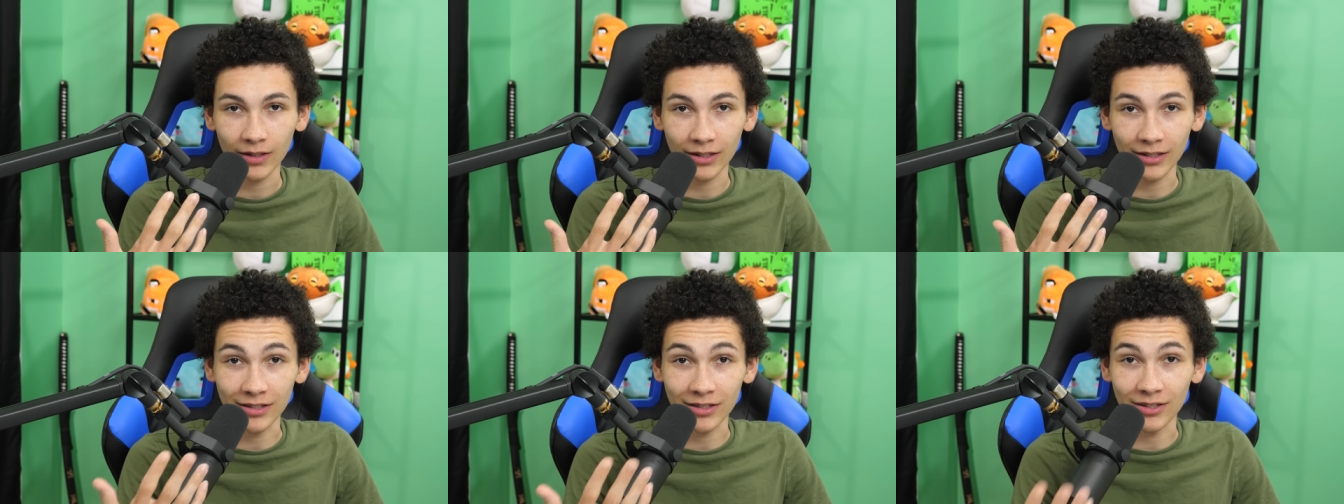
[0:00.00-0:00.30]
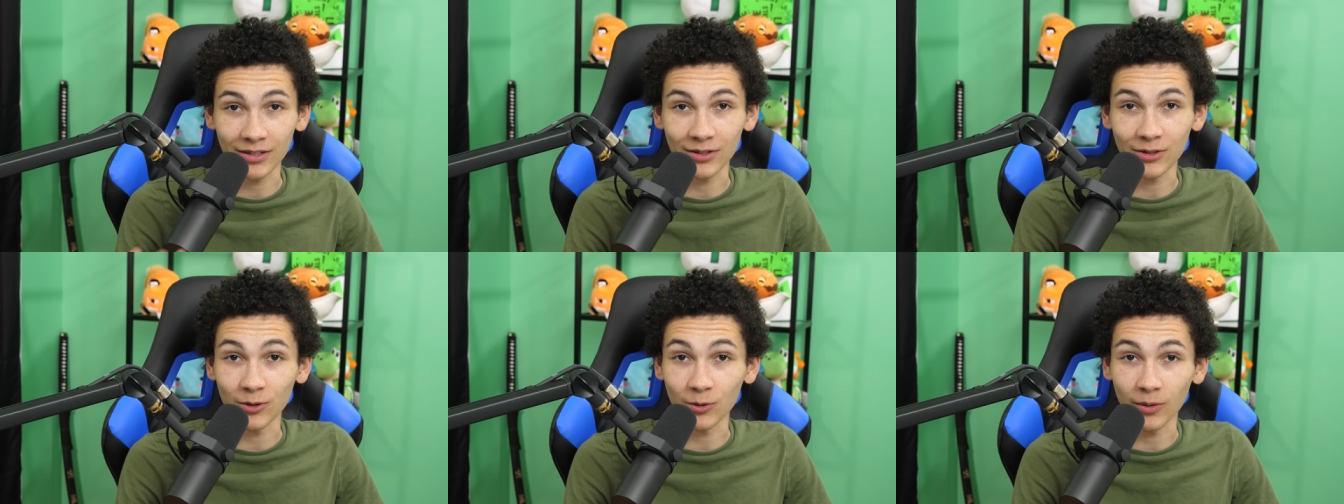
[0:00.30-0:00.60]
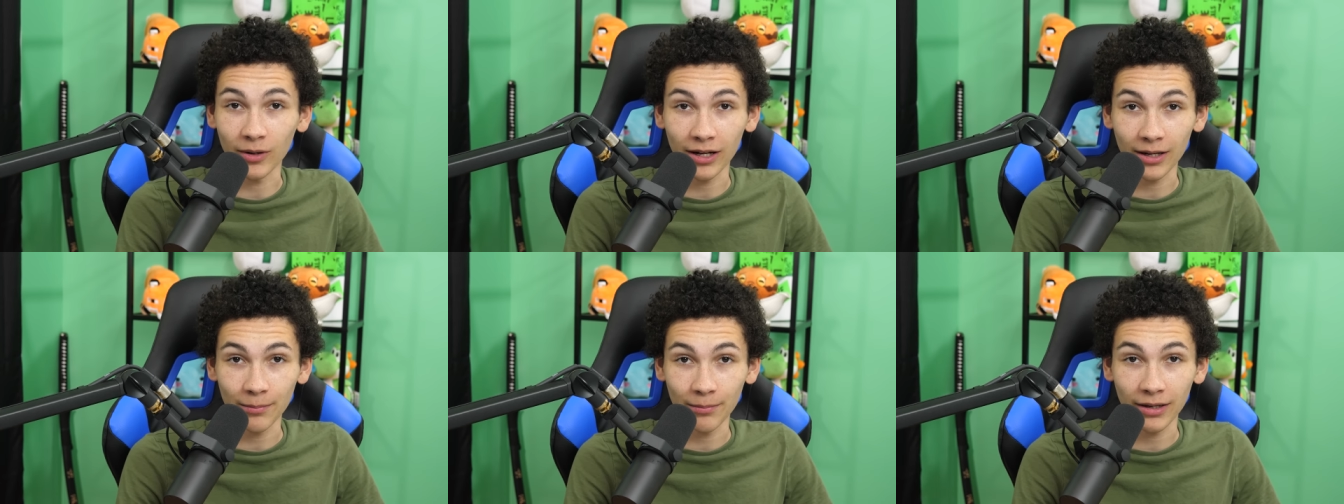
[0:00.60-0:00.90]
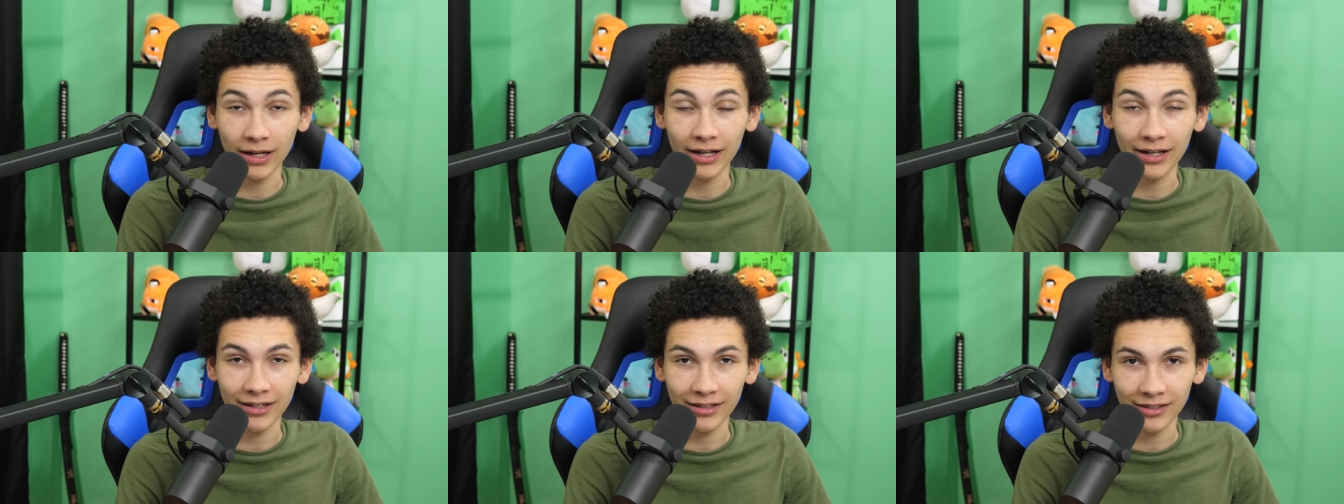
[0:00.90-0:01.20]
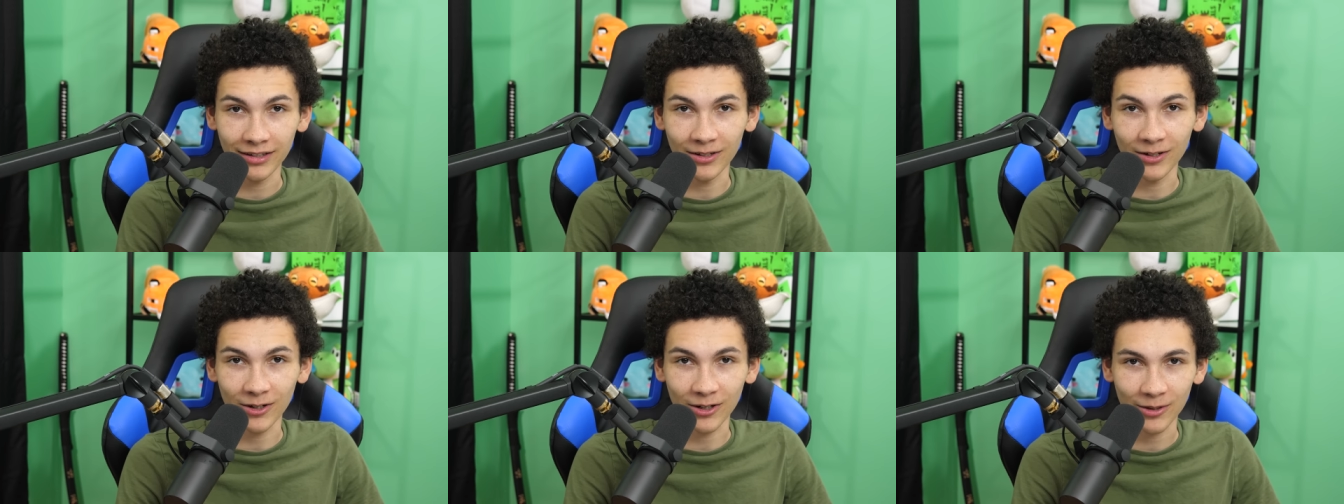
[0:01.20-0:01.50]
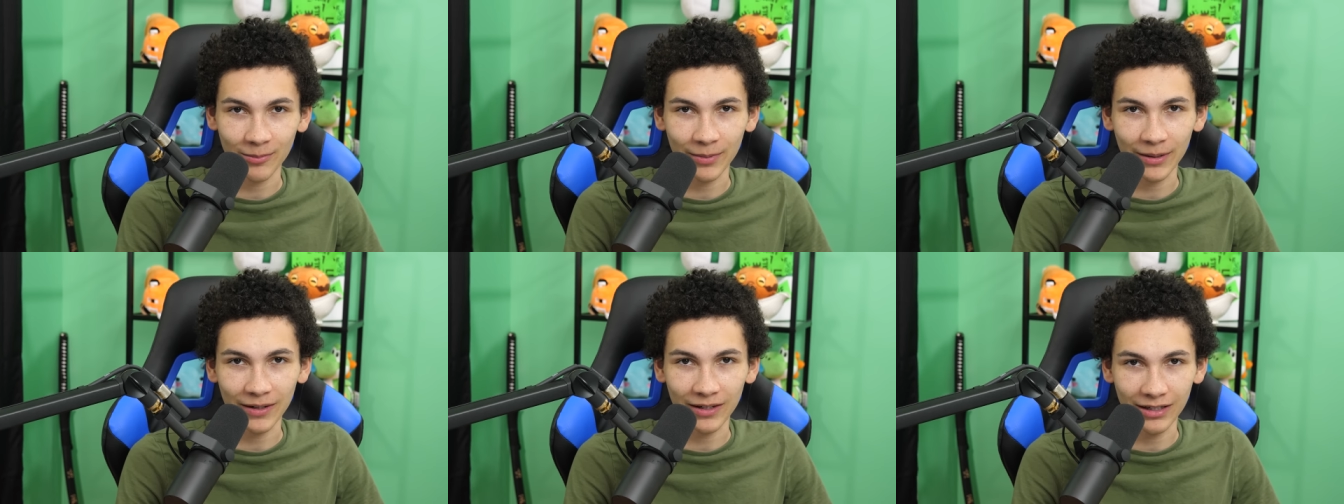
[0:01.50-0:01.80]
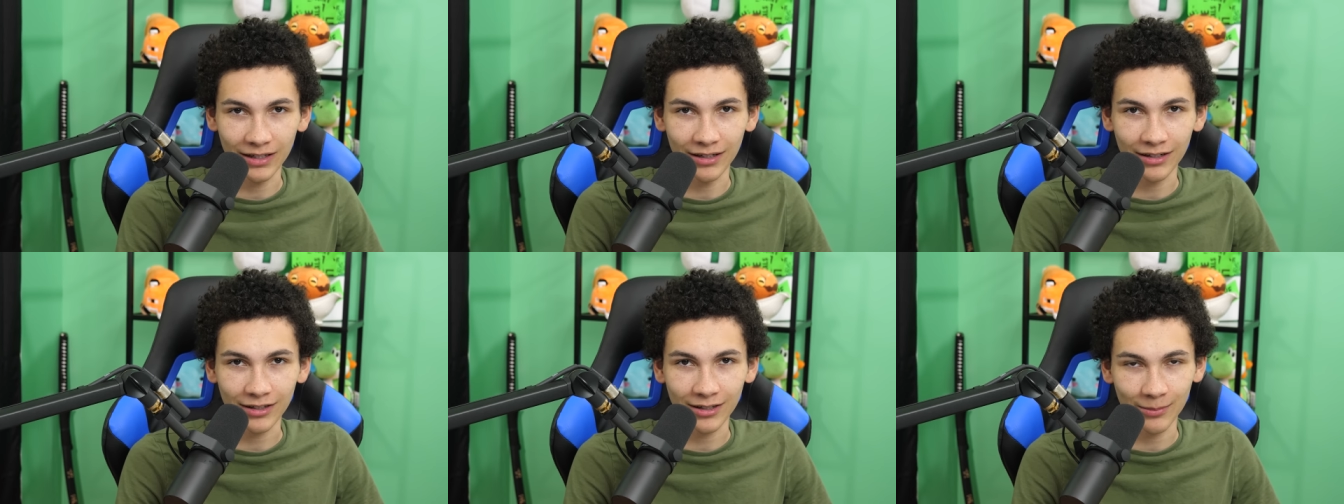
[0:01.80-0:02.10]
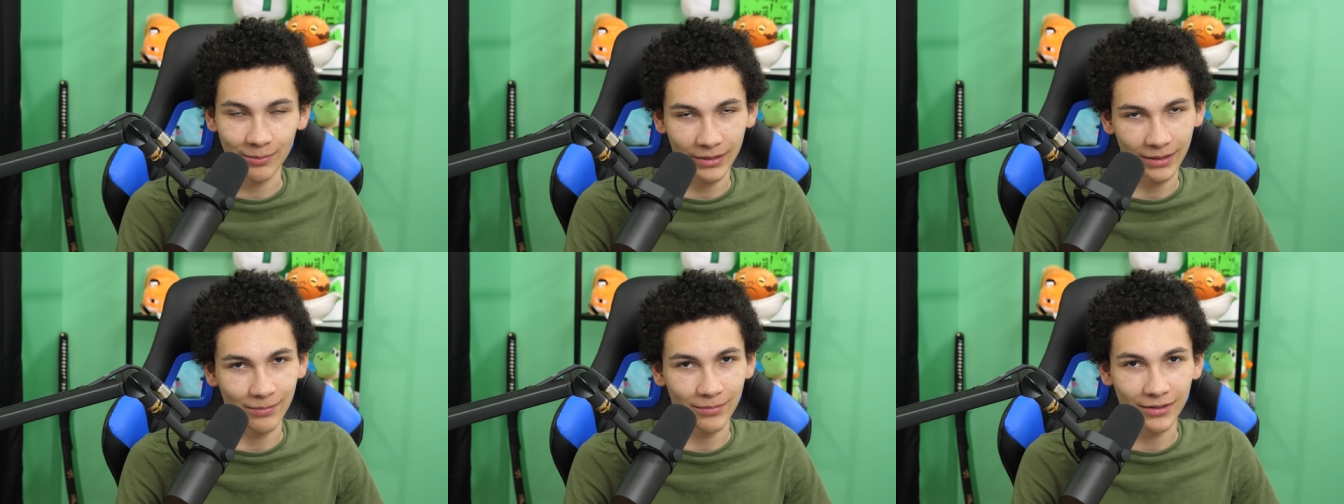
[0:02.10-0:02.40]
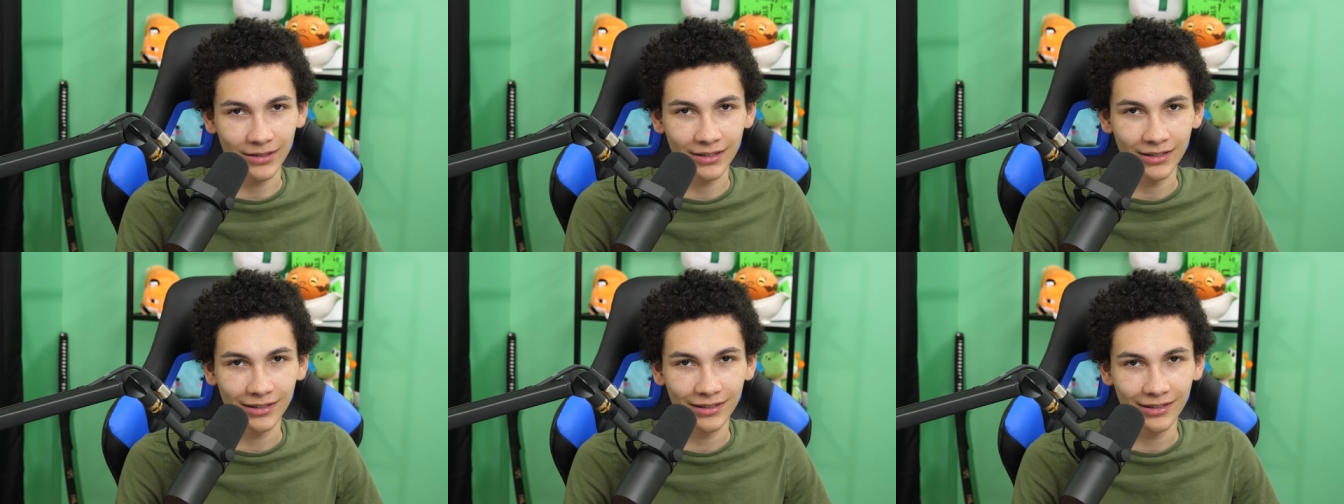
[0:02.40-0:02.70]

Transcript: is, do I buy the Dark Berry Dr. Pepper?